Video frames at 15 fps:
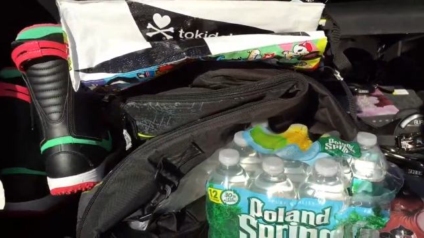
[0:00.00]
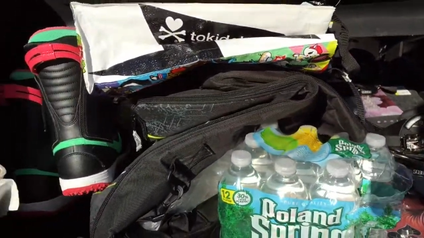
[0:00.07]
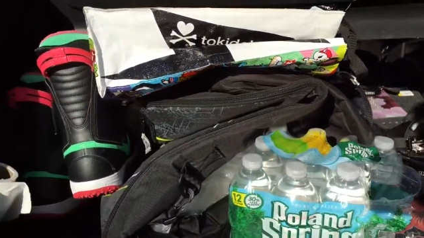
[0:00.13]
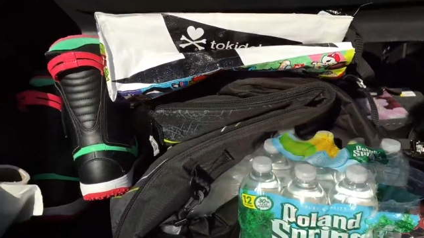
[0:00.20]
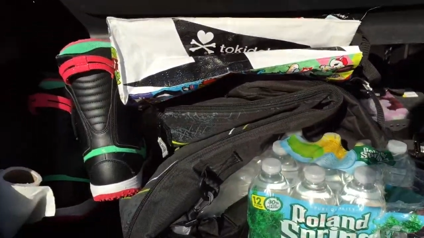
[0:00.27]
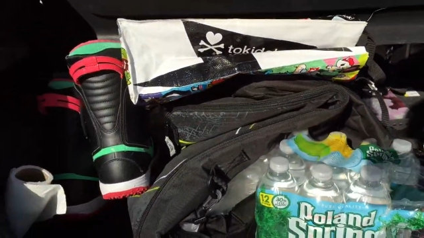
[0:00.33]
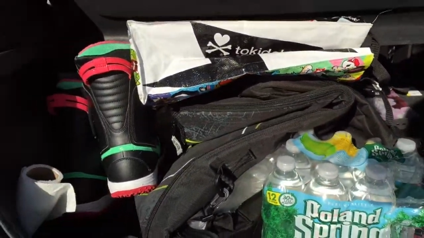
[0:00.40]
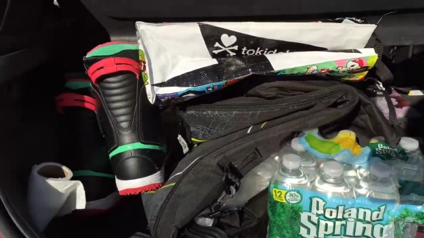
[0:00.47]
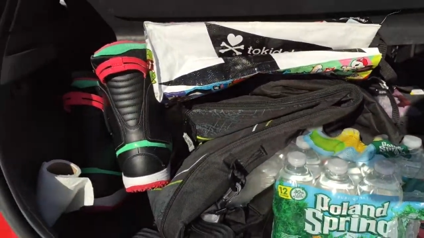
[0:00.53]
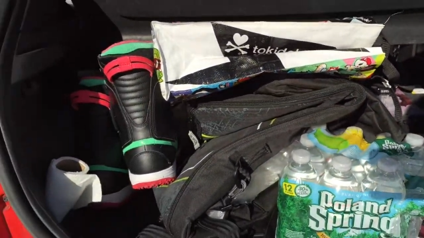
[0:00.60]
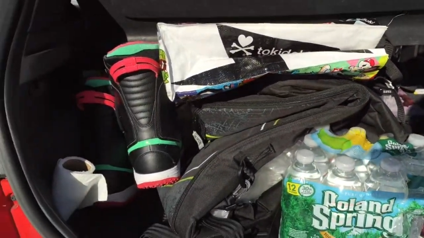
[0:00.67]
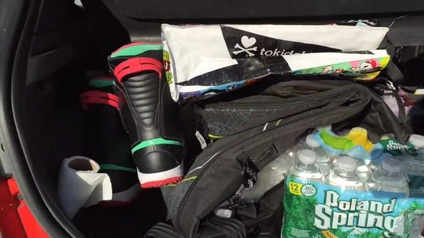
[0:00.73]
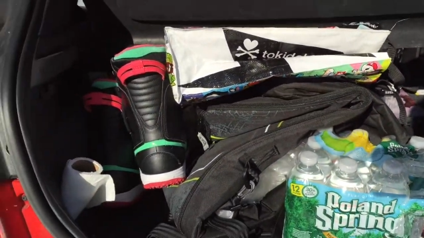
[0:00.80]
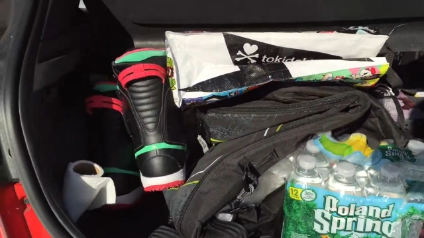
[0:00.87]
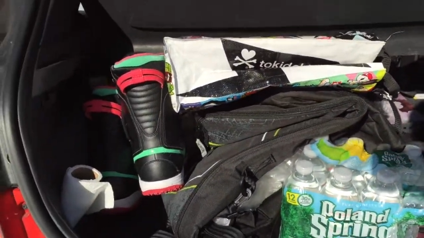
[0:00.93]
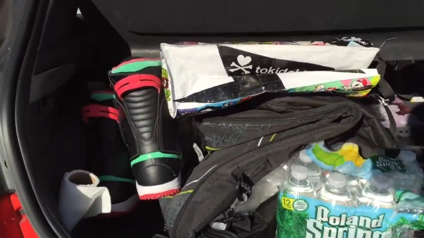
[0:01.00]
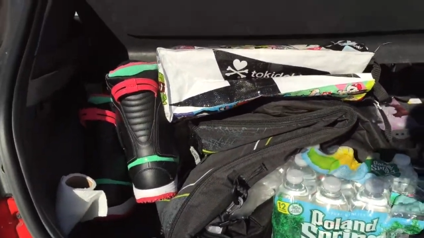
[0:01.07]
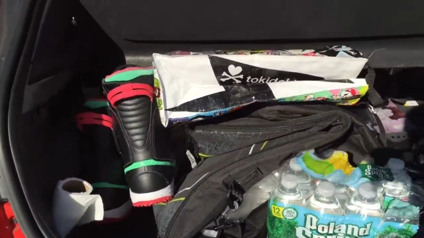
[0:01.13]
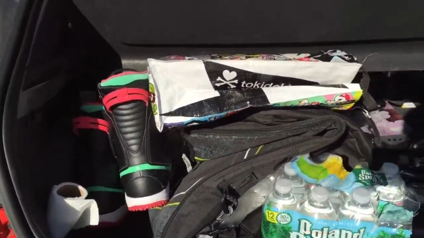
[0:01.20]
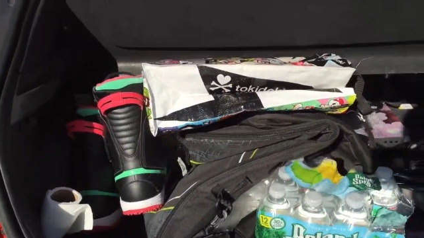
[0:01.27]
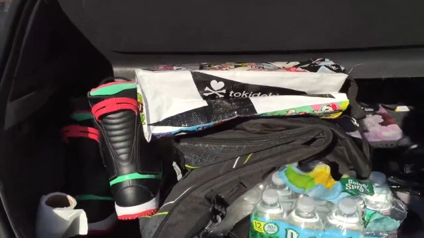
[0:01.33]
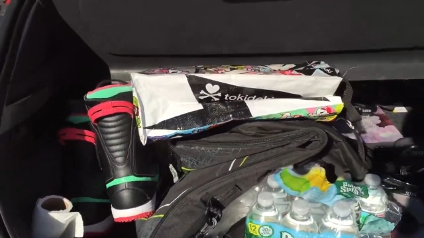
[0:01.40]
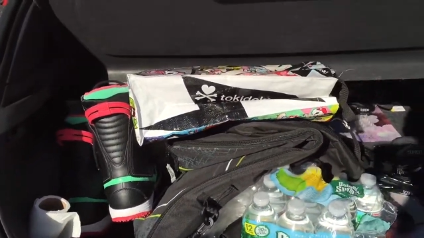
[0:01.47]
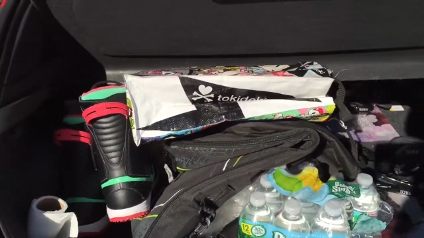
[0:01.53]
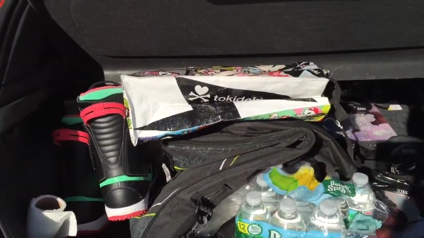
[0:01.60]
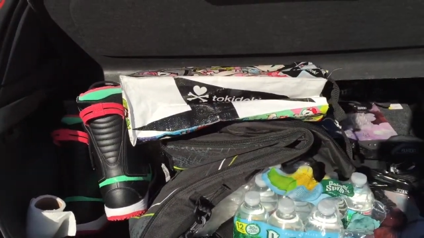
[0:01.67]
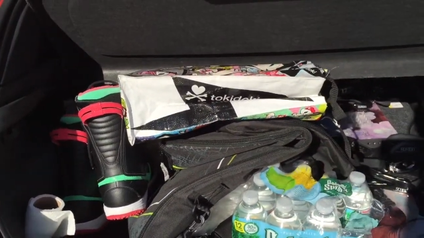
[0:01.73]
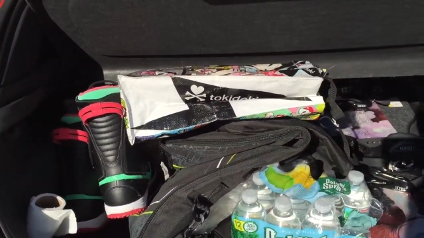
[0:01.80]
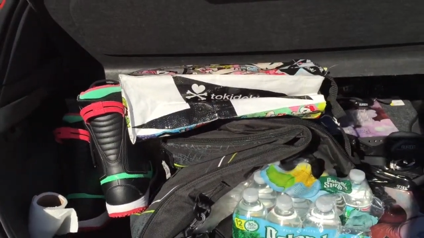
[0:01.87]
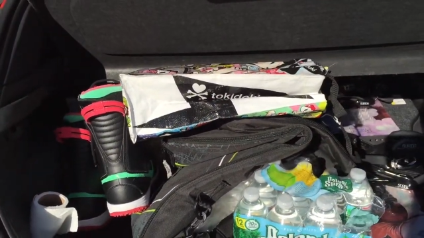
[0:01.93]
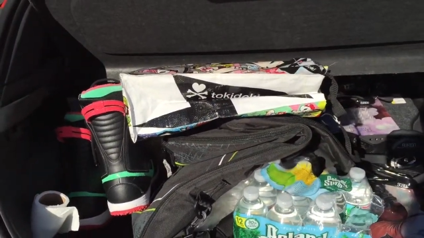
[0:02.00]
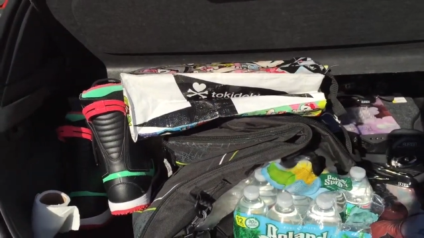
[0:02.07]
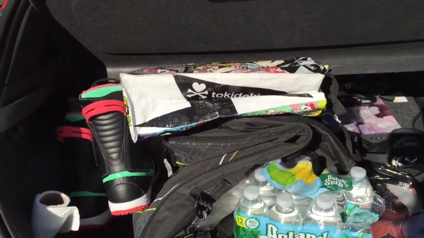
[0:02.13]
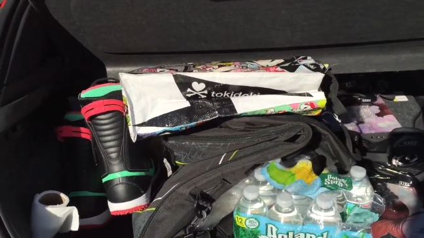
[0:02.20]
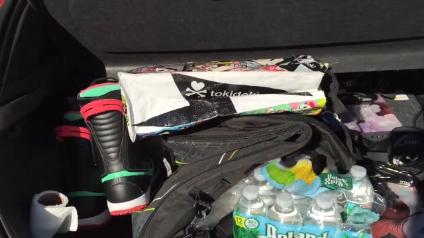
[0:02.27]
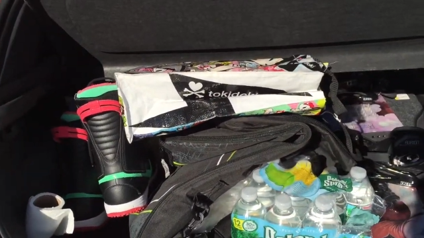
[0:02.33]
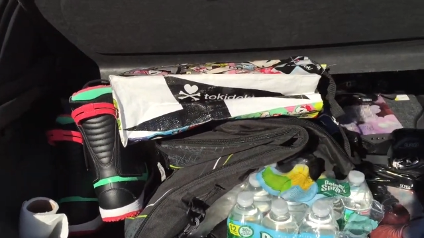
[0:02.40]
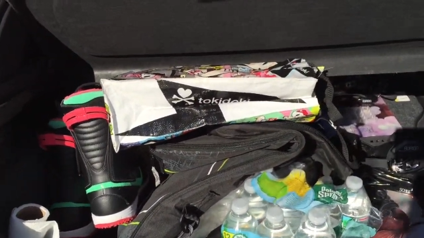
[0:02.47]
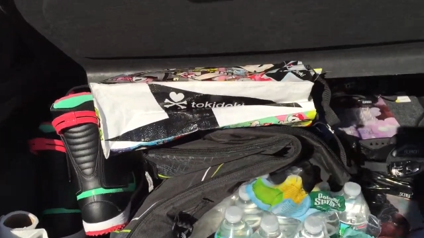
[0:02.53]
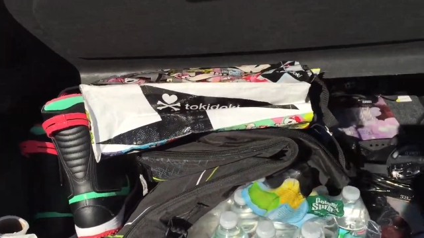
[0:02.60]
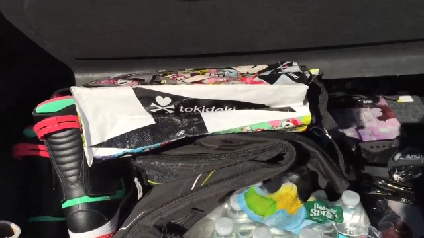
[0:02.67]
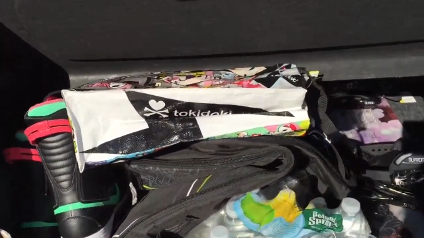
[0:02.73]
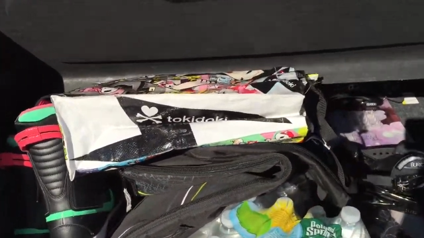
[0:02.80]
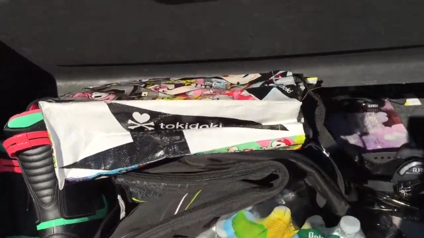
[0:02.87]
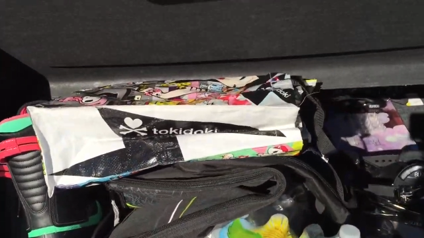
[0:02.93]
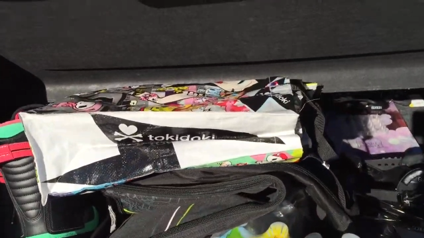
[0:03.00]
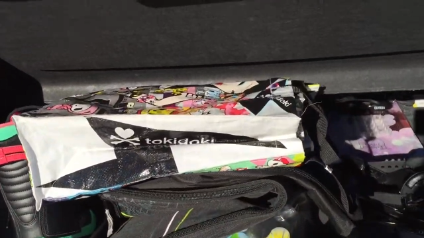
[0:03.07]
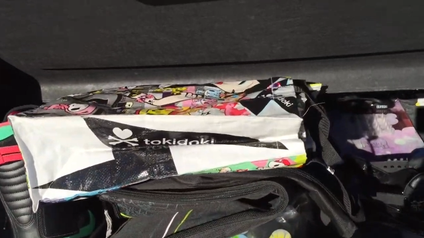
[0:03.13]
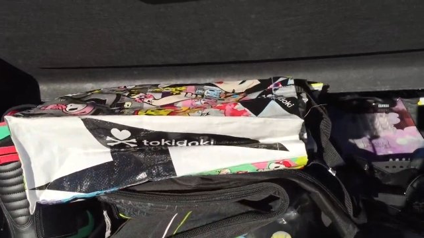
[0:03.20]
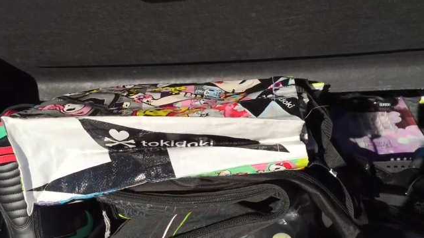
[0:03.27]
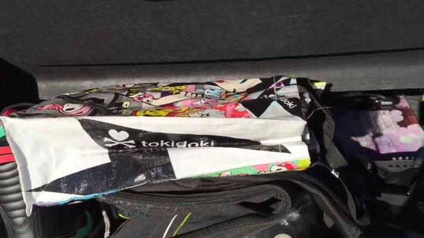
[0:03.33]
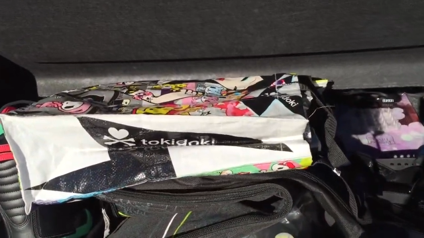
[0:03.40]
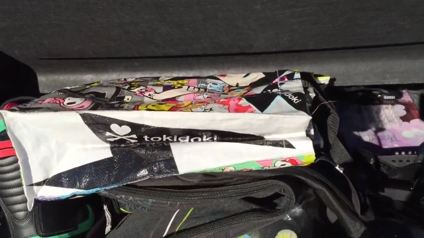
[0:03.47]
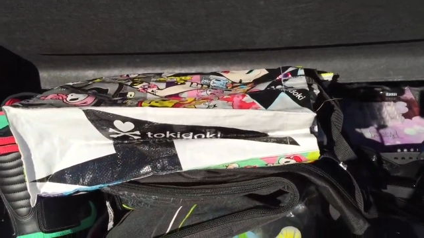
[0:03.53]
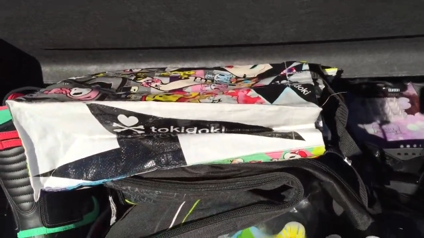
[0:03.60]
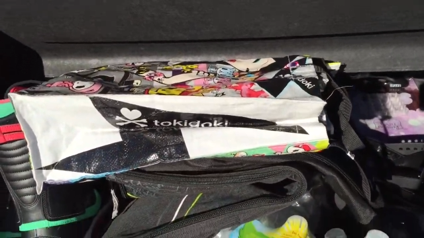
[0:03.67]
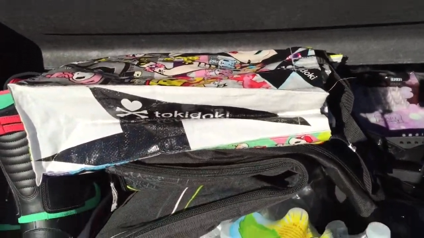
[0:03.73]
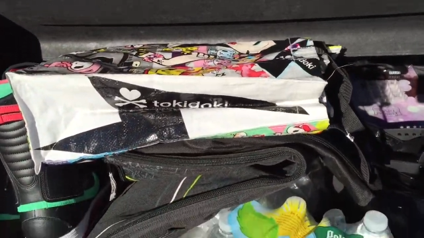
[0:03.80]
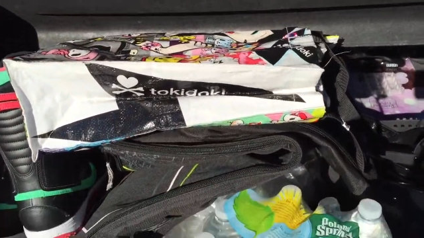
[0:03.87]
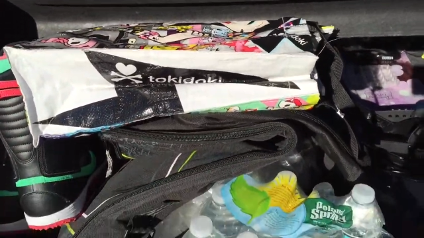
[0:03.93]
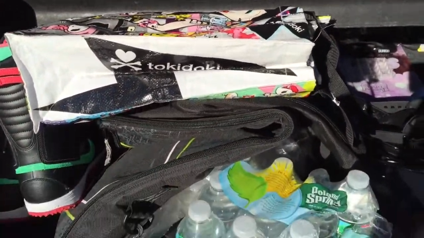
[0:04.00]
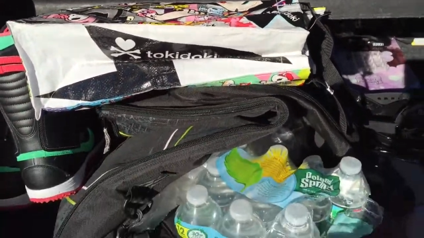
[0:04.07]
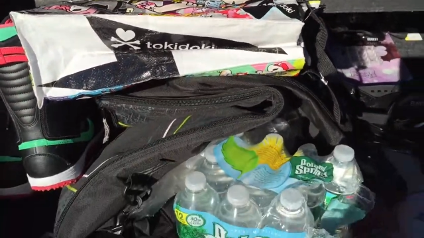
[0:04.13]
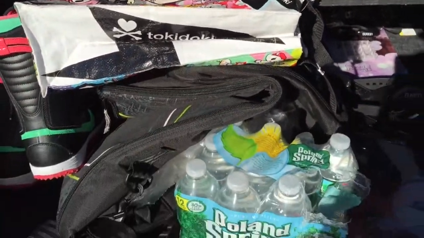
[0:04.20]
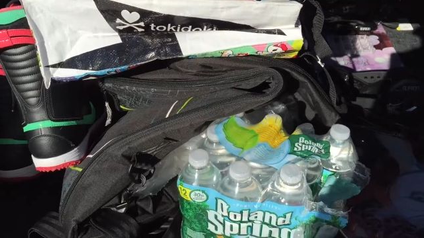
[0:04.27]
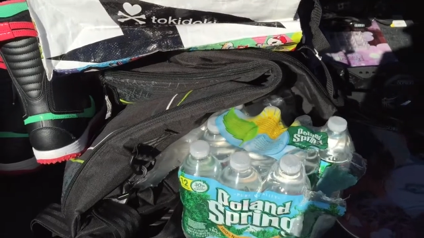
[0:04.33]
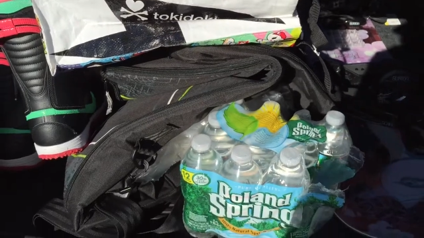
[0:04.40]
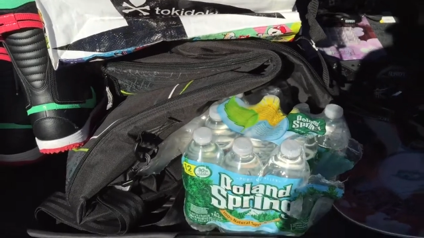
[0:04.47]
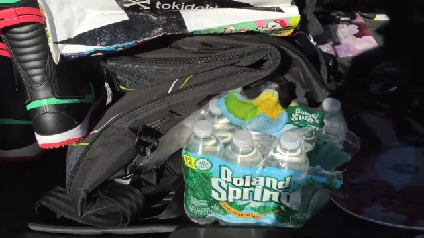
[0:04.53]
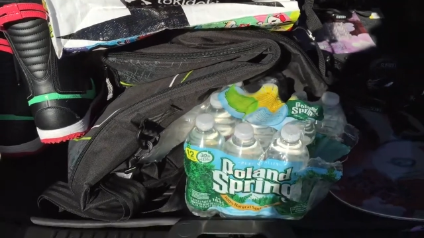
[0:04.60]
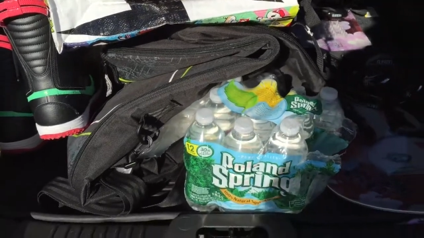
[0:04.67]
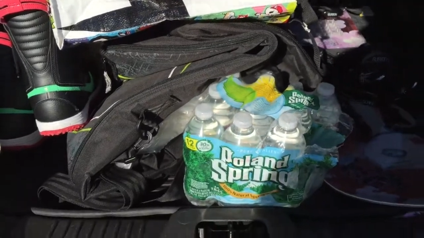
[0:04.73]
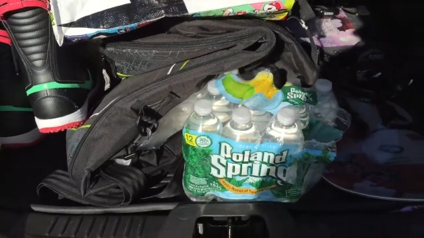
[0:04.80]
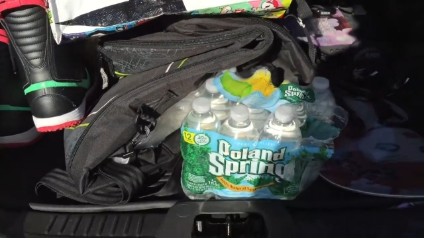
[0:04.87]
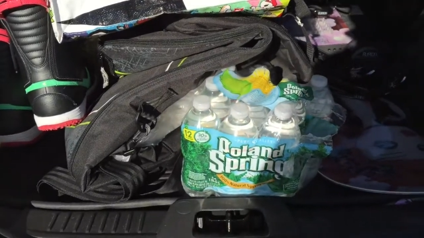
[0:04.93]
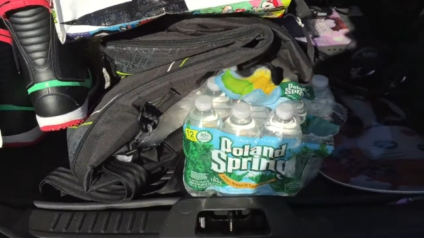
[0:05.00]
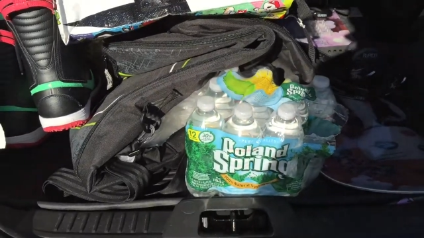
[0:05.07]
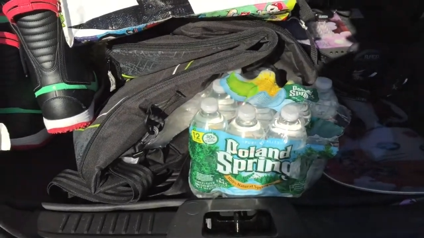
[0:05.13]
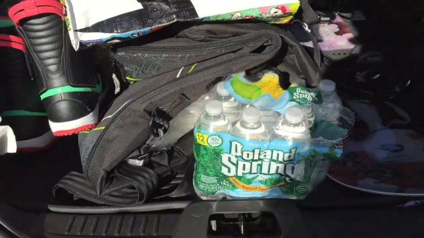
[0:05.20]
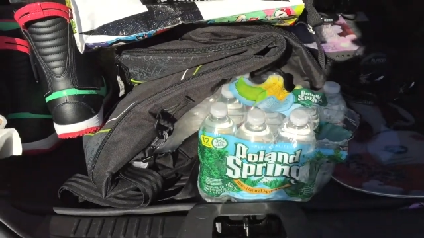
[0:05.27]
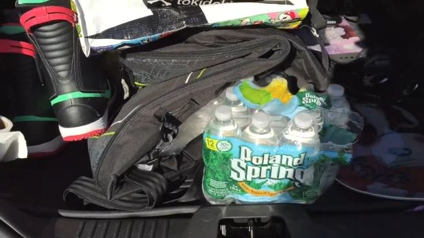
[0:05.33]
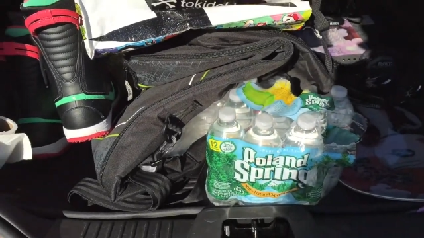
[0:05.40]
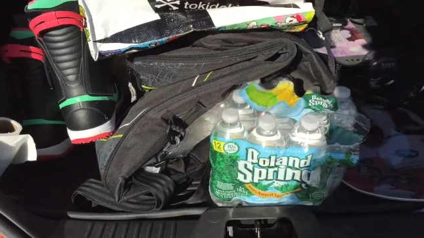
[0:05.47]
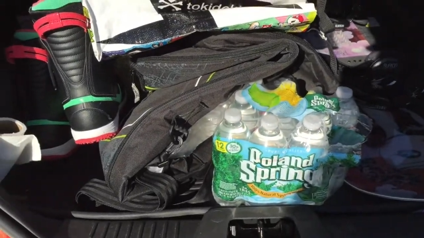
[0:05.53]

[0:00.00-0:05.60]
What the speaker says: Nobody's mouth can be seen.